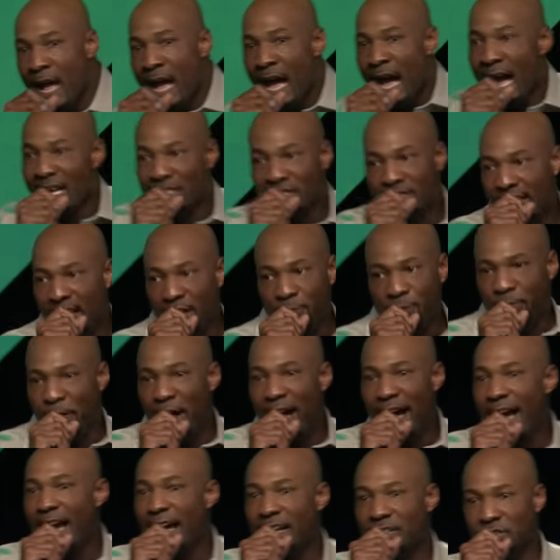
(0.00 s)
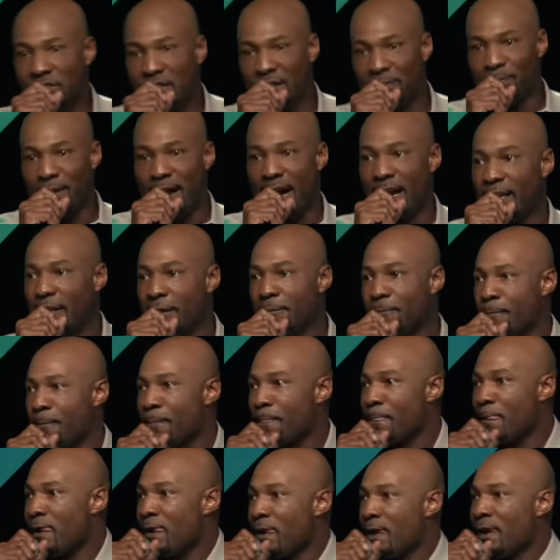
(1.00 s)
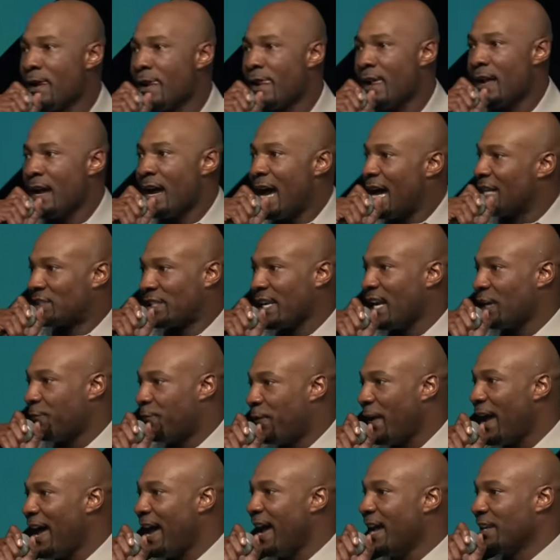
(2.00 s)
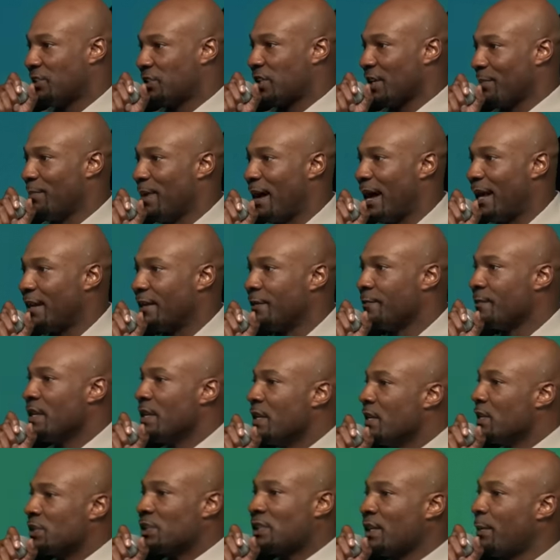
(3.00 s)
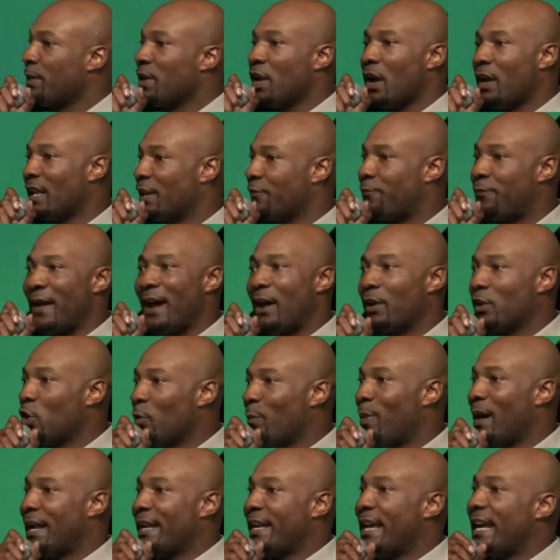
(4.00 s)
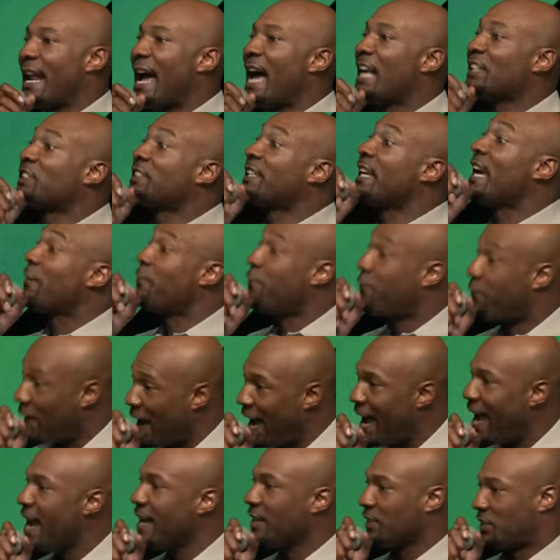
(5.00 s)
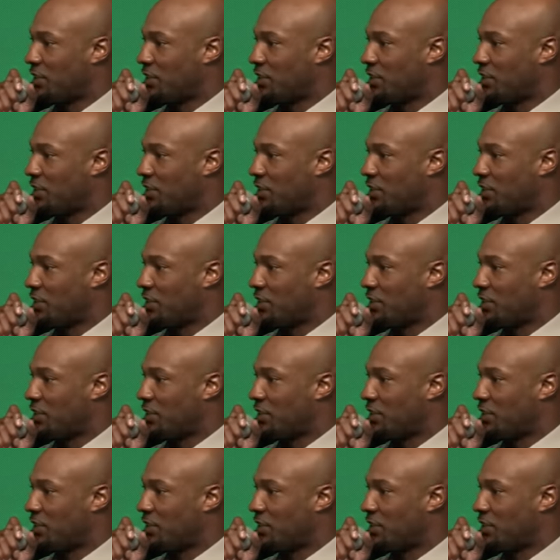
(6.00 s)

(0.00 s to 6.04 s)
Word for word: I said, find somebody. I said, find somebody. Some of y'all ain't found nobody yet. I said, find